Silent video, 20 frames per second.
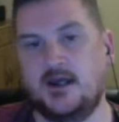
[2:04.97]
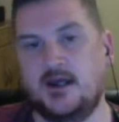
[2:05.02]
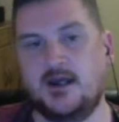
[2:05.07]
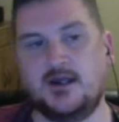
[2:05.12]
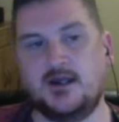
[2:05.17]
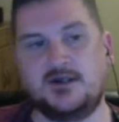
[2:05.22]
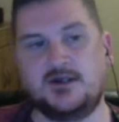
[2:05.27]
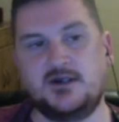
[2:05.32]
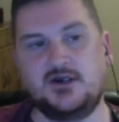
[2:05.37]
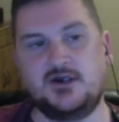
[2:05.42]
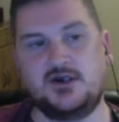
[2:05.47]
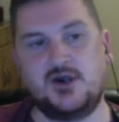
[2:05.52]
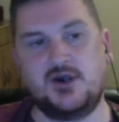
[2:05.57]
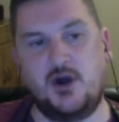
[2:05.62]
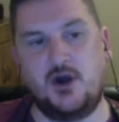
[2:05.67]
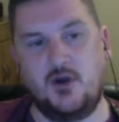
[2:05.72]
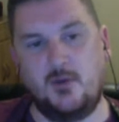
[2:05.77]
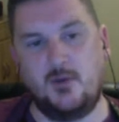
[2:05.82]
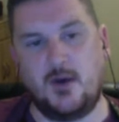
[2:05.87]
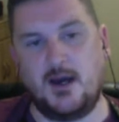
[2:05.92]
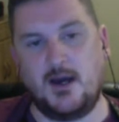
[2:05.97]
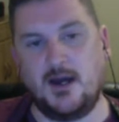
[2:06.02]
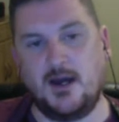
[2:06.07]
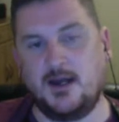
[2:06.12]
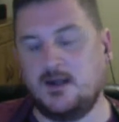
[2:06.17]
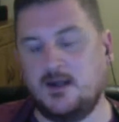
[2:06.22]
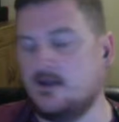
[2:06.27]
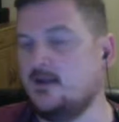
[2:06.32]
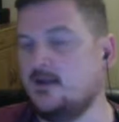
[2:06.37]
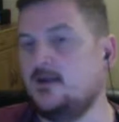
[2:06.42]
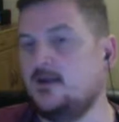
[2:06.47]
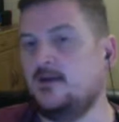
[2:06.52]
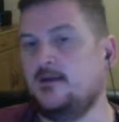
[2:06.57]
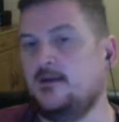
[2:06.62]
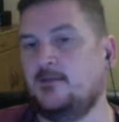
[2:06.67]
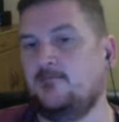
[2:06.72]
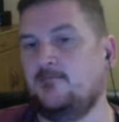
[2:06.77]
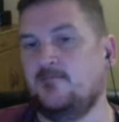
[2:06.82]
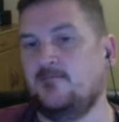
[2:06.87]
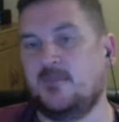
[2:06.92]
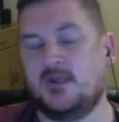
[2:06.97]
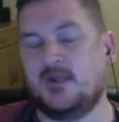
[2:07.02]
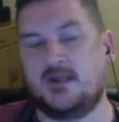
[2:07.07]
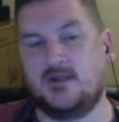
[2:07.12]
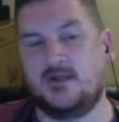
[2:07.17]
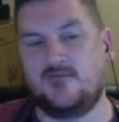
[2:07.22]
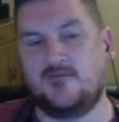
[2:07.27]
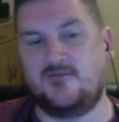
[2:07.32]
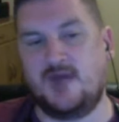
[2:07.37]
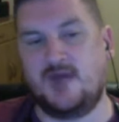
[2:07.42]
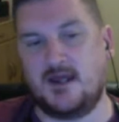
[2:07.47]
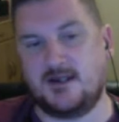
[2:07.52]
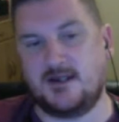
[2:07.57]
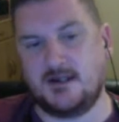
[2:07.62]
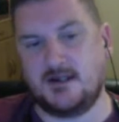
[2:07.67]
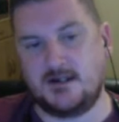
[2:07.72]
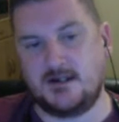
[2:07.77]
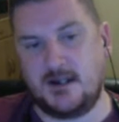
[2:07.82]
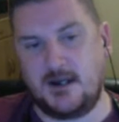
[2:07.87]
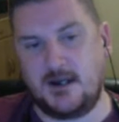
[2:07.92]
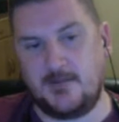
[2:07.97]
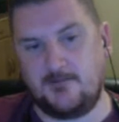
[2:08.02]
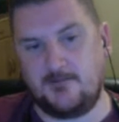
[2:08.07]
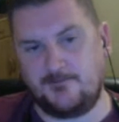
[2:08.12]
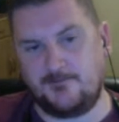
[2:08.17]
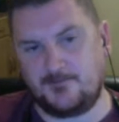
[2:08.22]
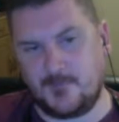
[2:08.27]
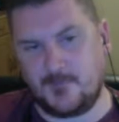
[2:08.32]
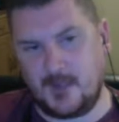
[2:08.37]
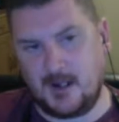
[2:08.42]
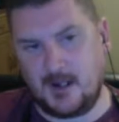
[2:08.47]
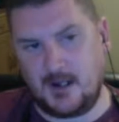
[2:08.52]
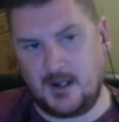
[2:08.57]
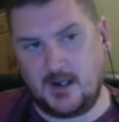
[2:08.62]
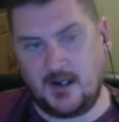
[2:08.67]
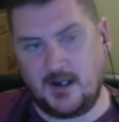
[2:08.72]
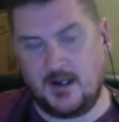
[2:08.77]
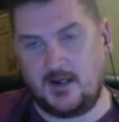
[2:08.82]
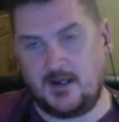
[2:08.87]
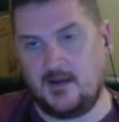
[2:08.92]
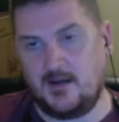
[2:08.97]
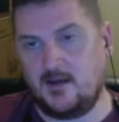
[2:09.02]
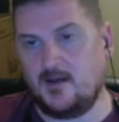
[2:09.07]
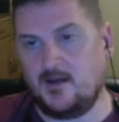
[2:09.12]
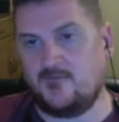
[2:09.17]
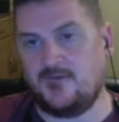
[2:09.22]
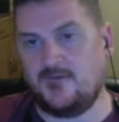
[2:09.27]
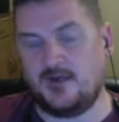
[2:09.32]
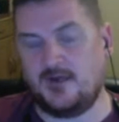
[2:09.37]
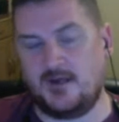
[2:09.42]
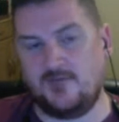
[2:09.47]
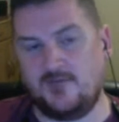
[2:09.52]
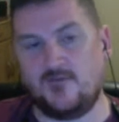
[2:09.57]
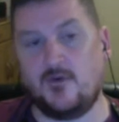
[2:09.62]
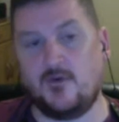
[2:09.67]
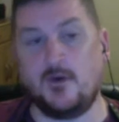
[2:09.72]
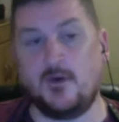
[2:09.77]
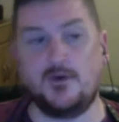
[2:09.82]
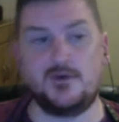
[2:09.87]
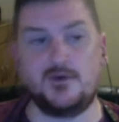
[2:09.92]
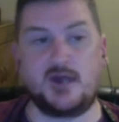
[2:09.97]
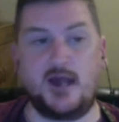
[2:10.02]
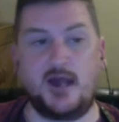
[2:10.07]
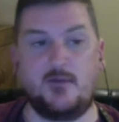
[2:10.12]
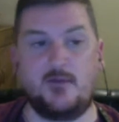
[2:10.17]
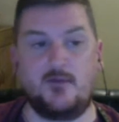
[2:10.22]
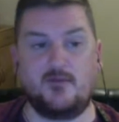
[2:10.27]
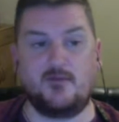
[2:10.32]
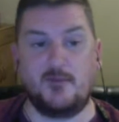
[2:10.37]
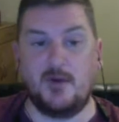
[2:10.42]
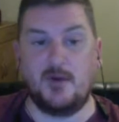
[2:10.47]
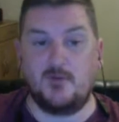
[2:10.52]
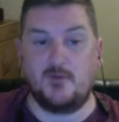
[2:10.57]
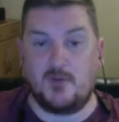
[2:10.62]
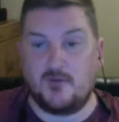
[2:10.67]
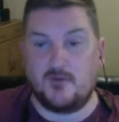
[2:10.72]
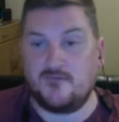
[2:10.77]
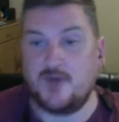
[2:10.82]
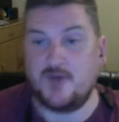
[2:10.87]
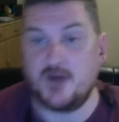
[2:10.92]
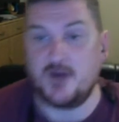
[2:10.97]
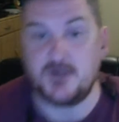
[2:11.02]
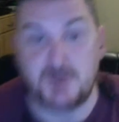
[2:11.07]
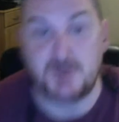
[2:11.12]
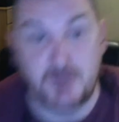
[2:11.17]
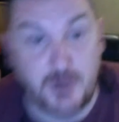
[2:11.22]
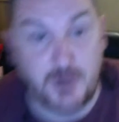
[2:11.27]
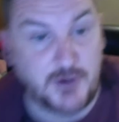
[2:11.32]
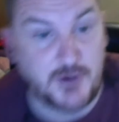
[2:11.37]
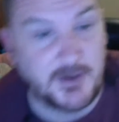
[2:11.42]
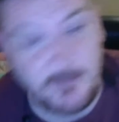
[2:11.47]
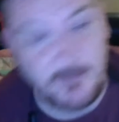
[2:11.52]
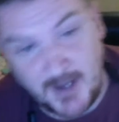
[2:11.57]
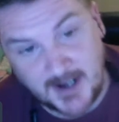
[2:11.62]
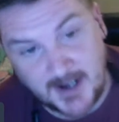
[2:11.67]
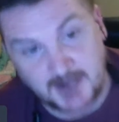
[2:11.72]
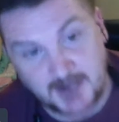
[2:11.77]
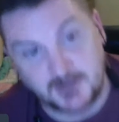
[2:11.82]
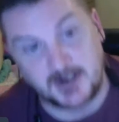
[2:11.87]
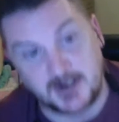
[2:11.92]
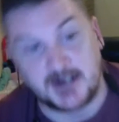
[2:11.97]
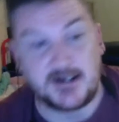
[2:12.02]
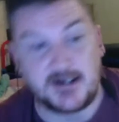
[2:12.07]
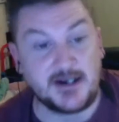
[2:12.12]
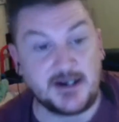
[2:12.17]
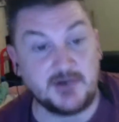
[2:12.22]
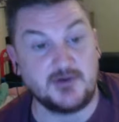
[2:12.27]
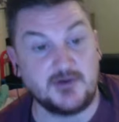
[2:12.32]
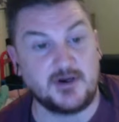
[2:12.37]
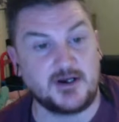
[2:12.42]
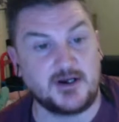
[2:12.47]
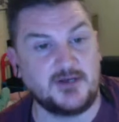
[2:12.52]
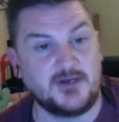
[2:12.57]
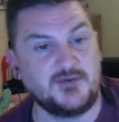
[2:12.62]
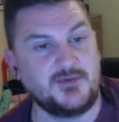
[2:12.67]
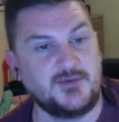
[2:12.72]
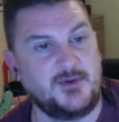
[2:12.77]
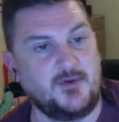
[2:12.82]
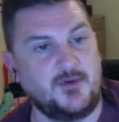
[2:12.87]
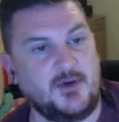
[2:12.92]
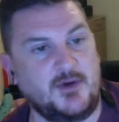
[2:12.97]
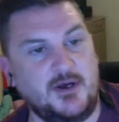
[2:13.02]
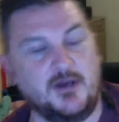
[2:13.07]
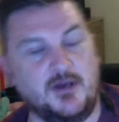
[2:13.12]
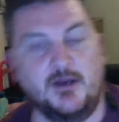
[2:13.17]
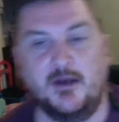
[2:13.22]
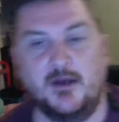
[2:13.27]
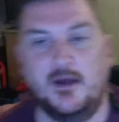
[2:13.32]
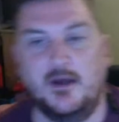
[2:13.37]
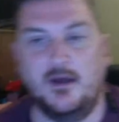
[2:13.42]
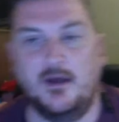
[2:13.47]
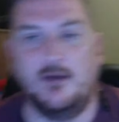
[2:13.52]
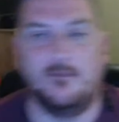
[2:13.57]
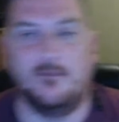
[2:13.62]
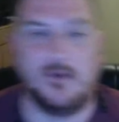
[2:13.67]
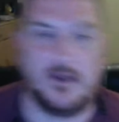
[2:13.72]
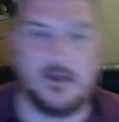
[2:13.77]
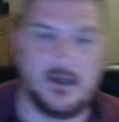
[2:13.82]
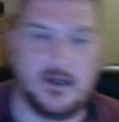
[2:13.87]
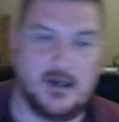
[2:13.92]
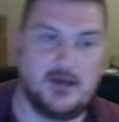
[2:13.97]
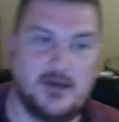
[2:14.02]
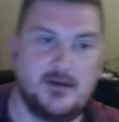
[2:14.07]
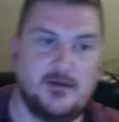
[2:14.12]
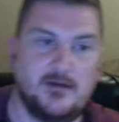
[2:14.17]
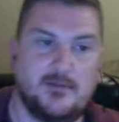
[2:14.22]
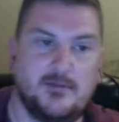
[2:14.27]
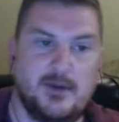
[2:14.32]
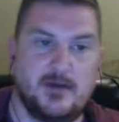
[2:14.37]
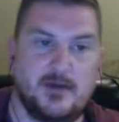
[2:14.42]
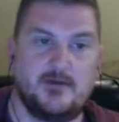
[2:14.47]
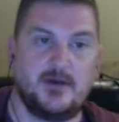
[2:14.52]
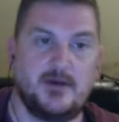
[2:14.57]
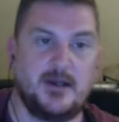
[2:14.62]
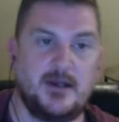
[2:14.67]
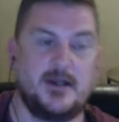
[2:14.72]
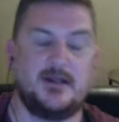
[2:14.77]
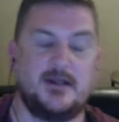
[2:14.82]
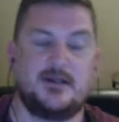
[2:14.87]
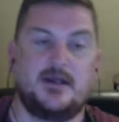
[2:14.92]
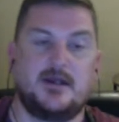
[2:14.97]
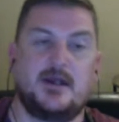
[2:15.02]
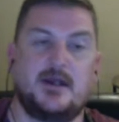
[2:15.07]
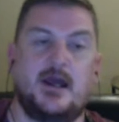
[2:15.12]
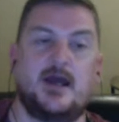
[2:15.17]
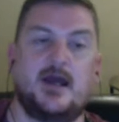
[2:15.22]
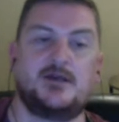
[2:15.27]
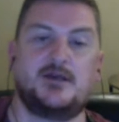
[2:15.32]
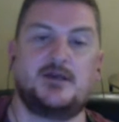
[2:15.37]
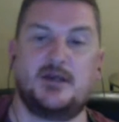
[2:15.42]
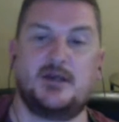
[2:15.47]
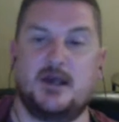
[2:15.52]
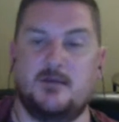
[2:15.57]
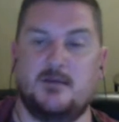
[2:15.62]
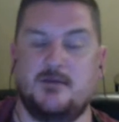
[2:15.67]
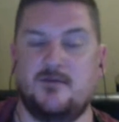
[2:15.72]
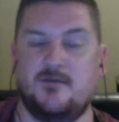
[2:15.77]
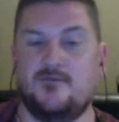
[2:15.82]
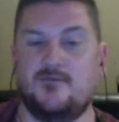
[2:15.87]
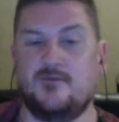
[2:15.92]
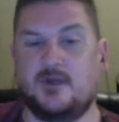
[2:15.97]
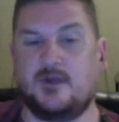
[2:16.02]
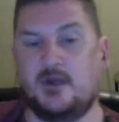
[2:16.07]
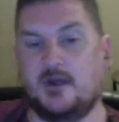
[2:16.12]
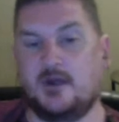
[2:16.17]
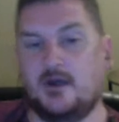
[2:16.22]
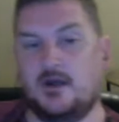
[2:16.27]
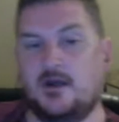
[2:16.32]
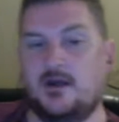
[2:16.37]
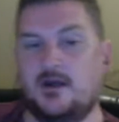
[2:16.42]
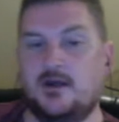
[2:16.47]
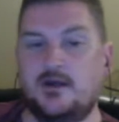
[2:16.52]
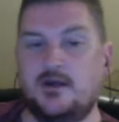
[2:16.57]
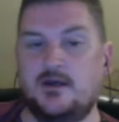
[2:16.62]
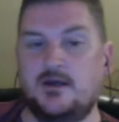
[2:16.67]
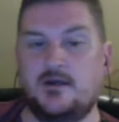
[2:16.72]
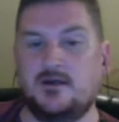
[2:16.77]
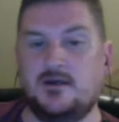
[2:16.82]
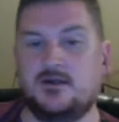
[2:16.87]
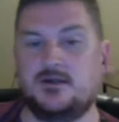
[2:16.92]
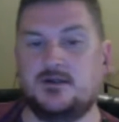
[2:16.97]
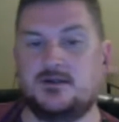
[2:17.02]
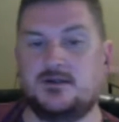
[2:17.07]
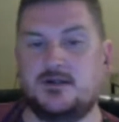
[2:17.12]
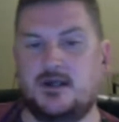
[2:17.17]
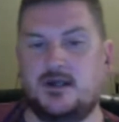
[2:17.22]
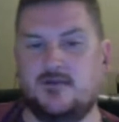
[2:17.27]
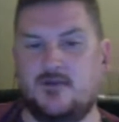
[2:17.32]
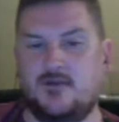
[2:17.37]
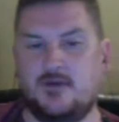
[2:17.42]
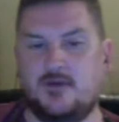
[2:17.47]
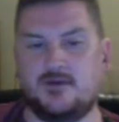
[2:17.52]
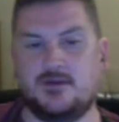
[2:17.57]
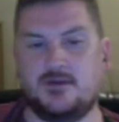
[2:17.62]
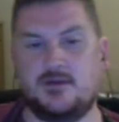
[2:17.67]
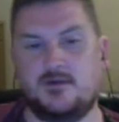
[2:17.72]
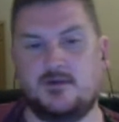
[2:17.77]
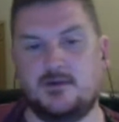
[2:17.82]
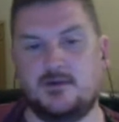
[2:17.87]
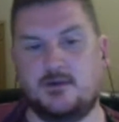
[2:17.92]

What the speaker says: gets his shot away, deflected in. I think they thought it came off Milner at first. Looking back on it did look like it was Milner, but then apparently it did actually come off the centre back, was it?